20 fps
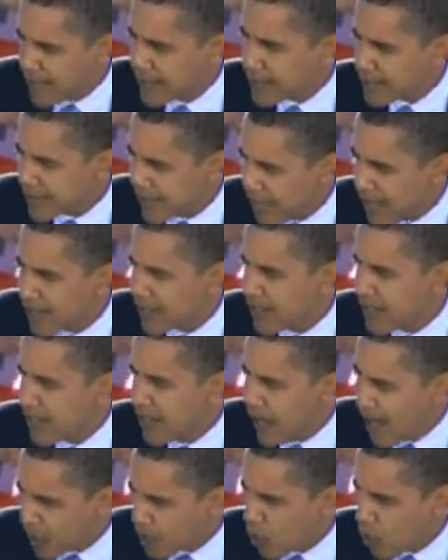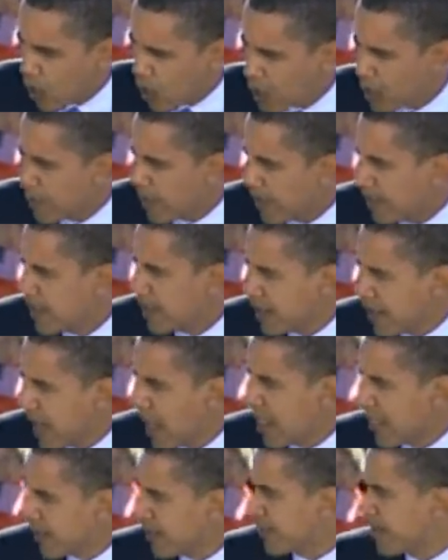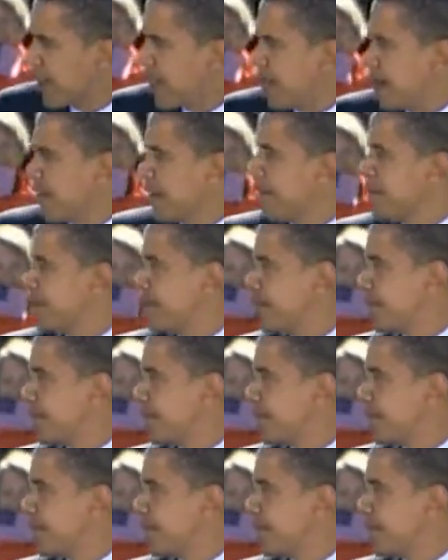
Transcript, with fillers: less than a quarter million dollars a year.